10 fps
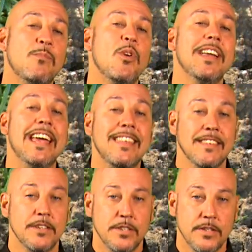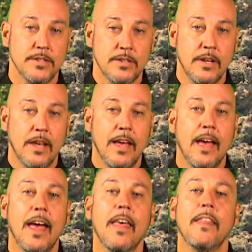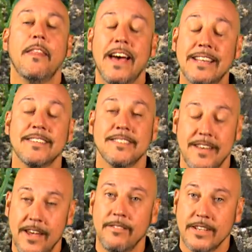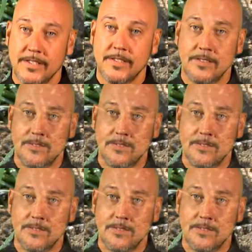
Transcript: 1/8 inches. That's a savings.